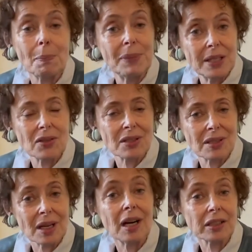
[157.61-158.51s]

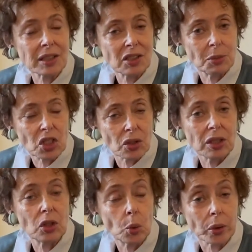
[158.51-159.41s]
biggest art exhibition
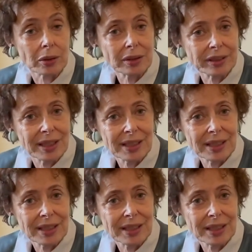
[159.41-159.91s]
in the world.